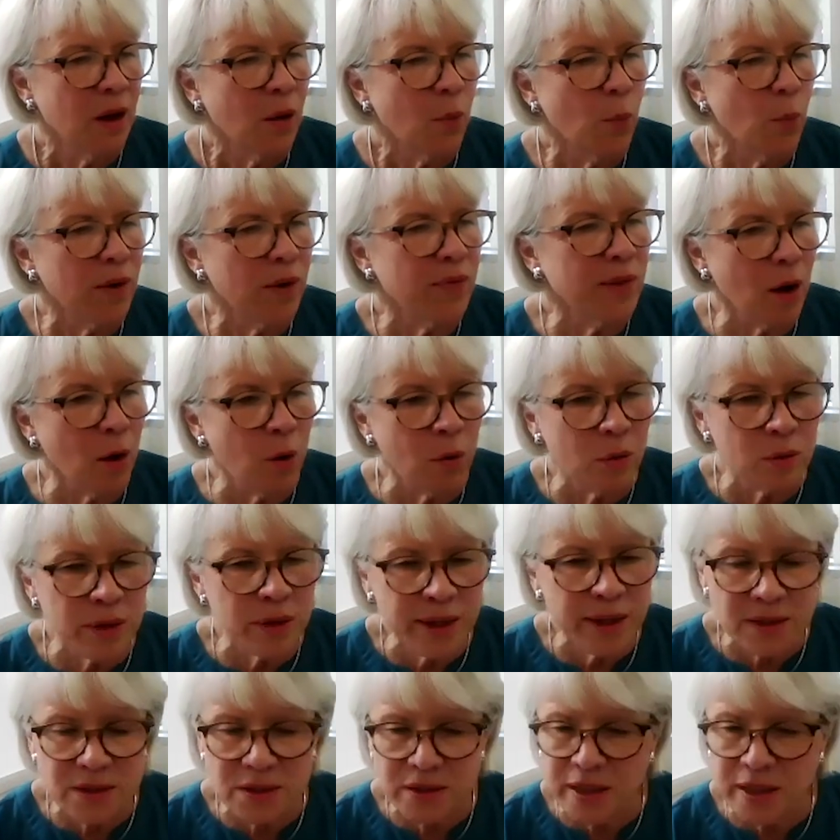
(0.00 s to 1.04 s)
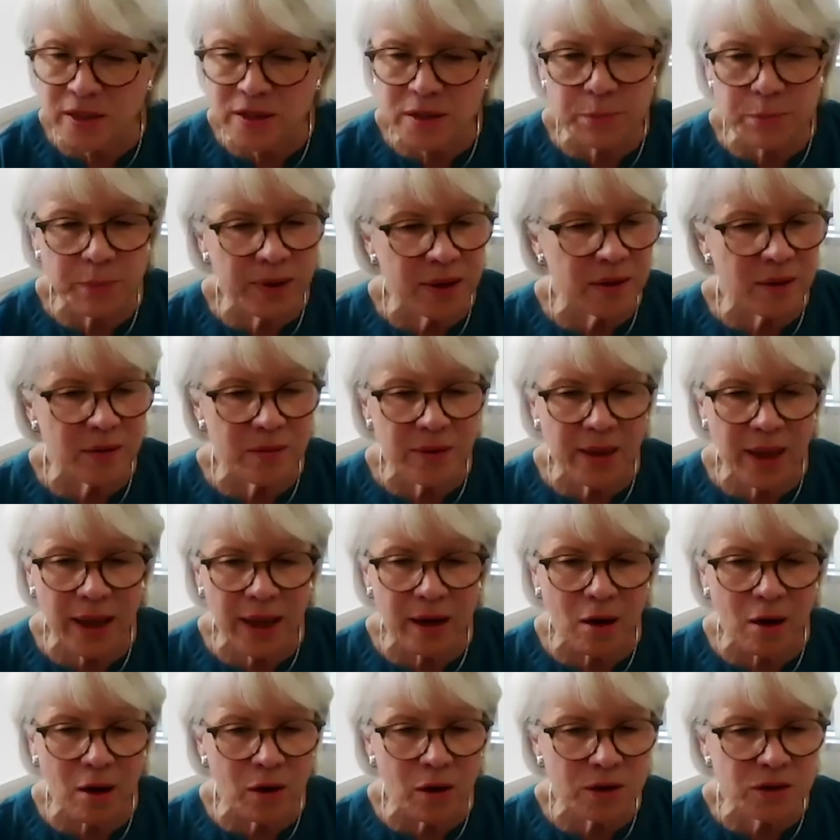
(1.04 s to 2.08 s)
Where the only assessment
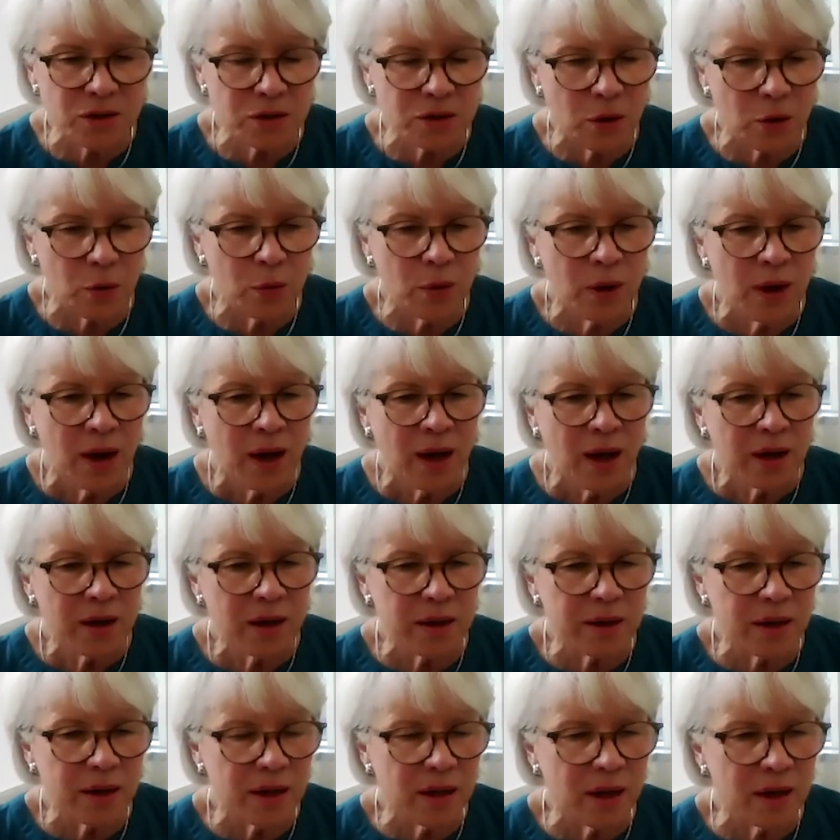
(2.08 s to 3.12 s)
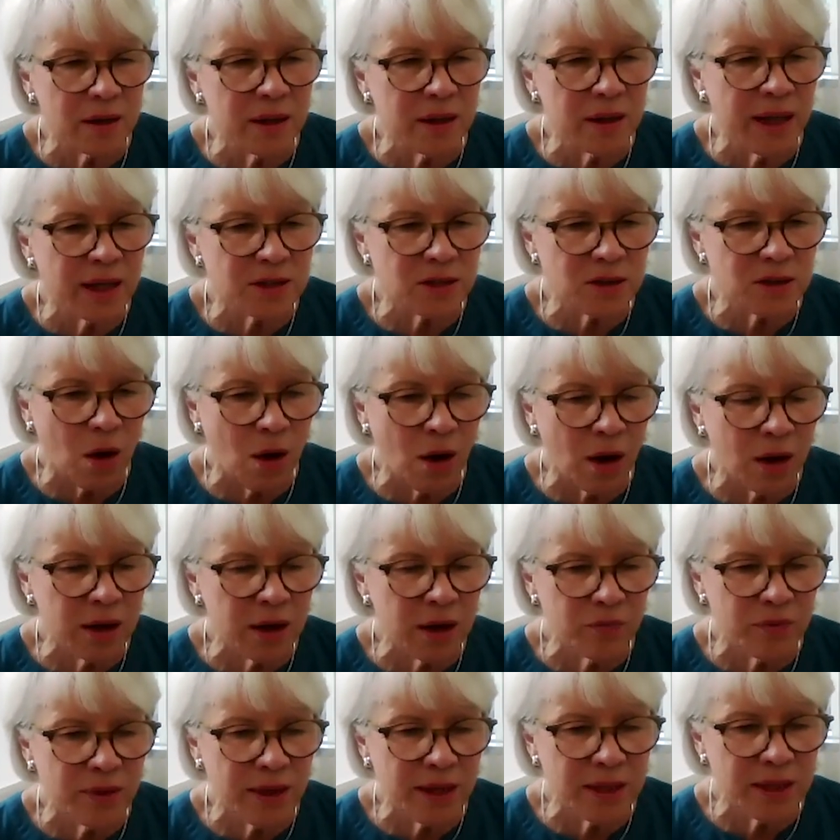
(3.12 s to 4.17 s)
that also uh, links all
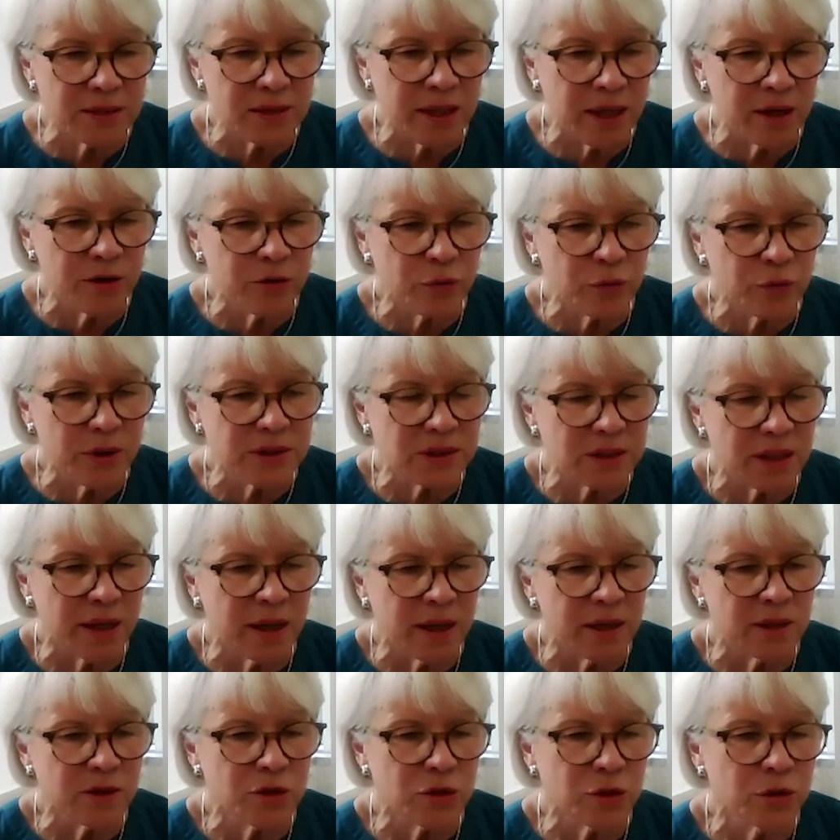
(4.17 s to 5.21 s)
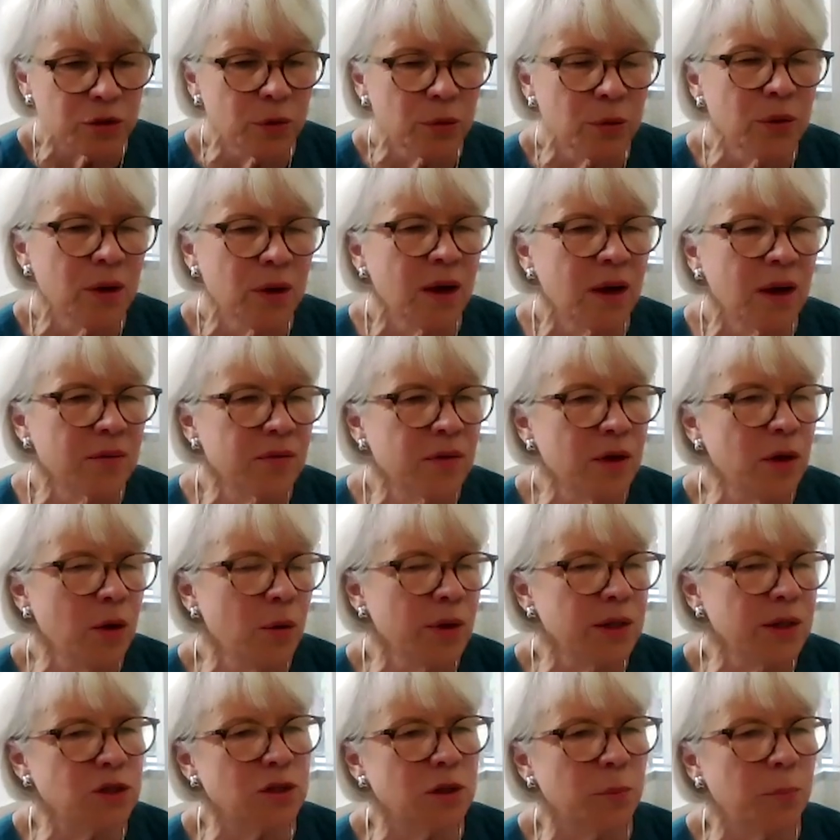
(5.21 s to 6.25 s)
of these interests into the
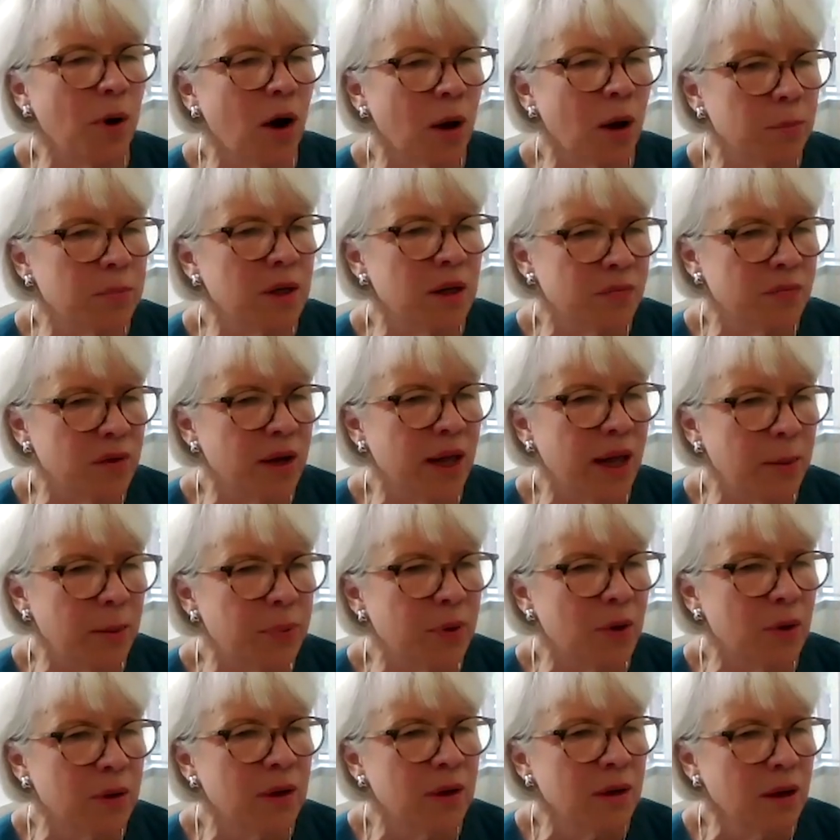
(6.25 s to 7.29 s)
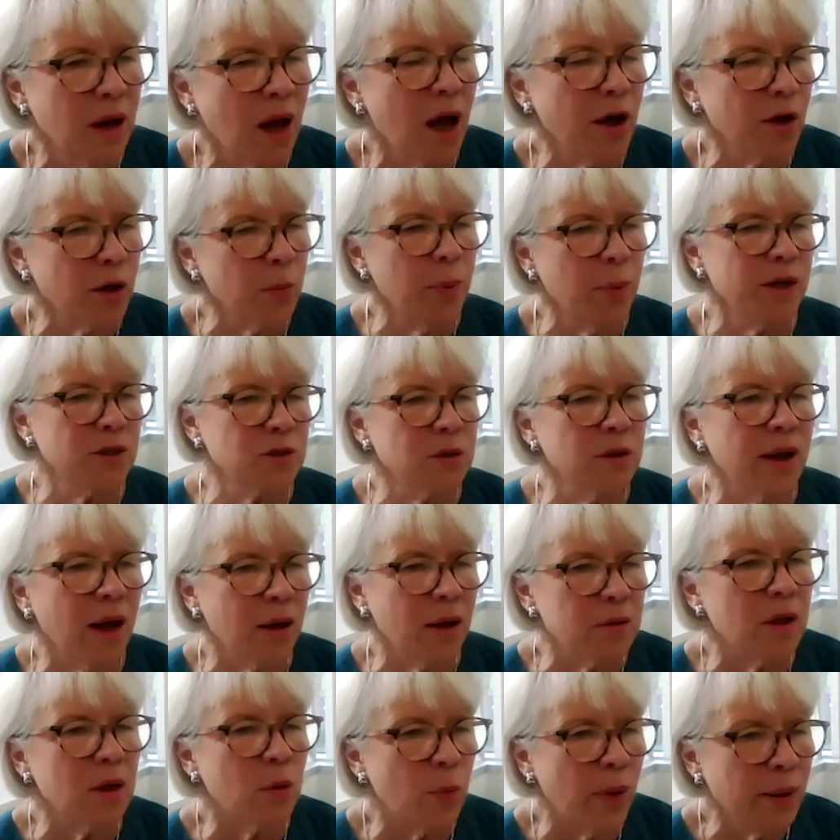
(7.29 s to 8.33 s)
US Department of Labor Occupational
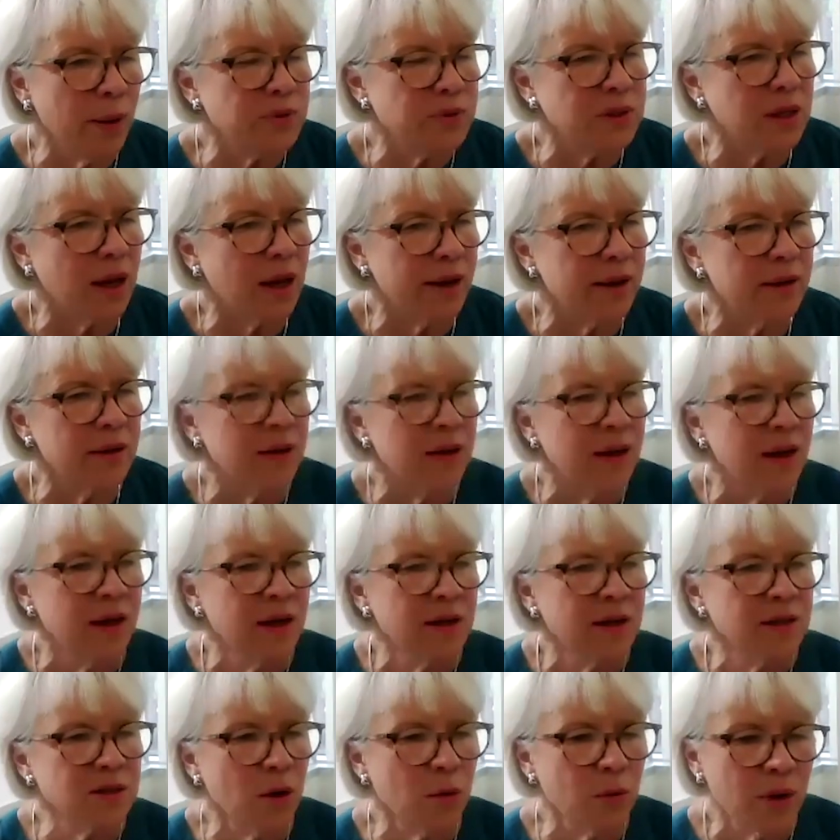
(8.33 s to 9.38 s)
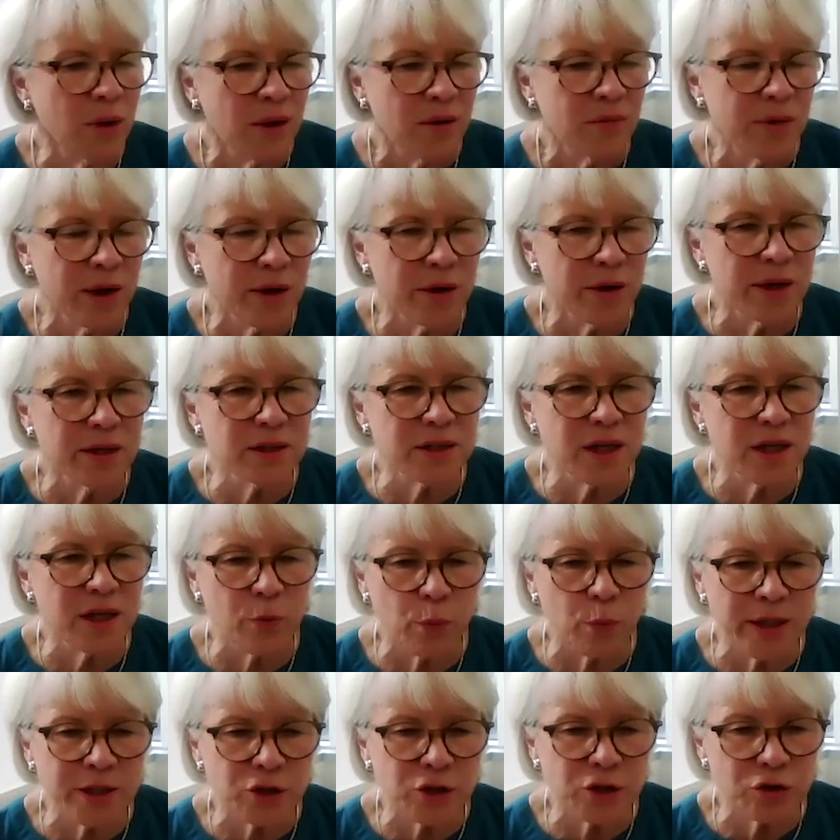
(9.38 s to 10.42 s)
Outlook website. So there is a
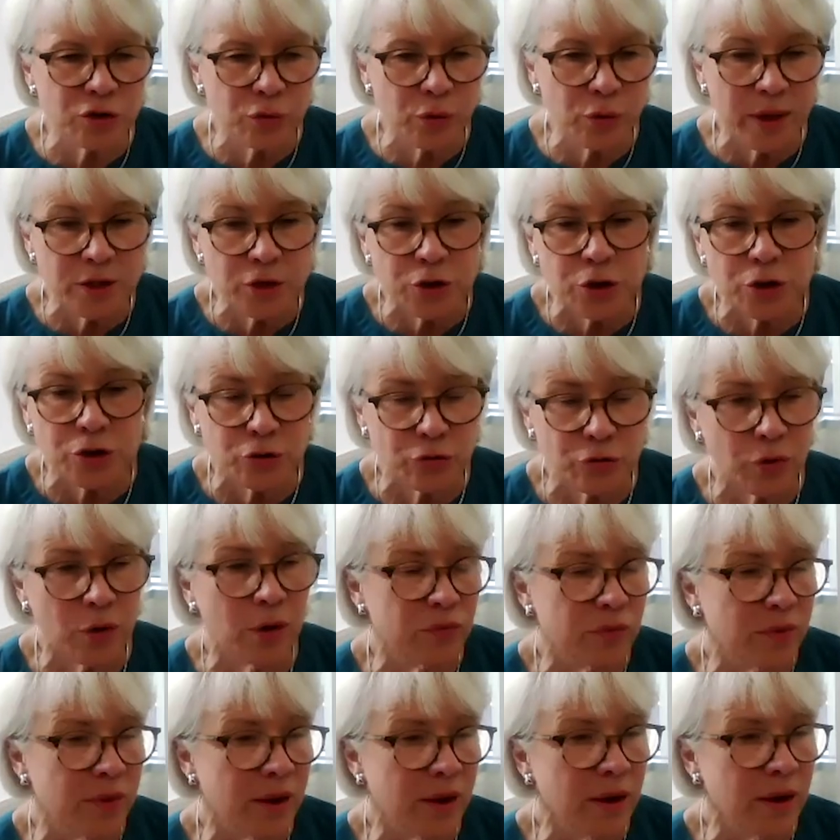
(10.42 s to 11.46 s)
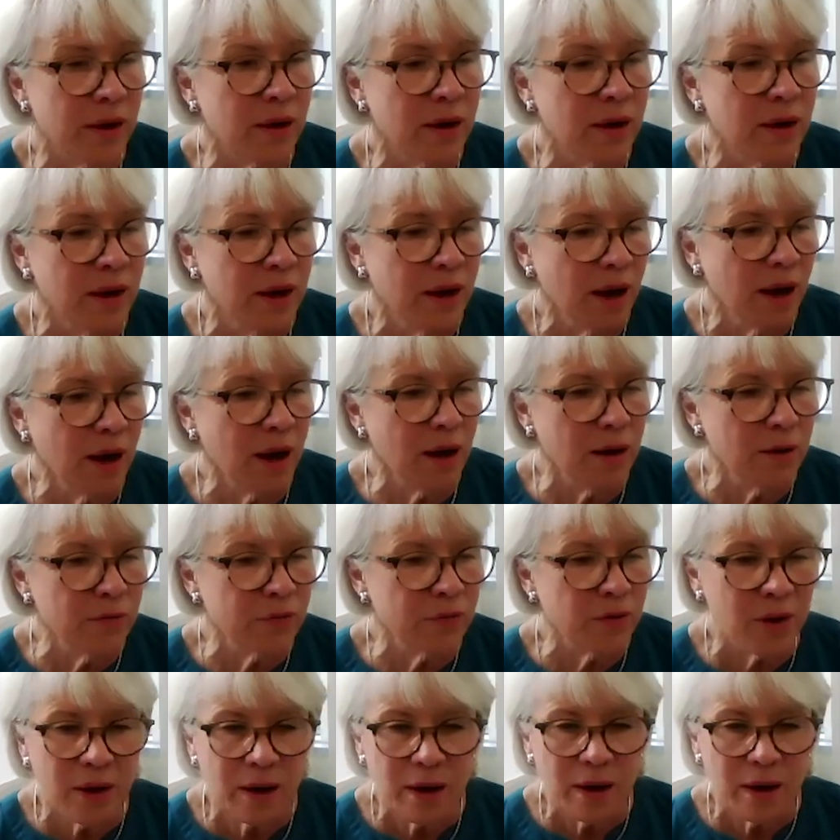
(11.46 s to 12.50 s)
rich treasure trove there of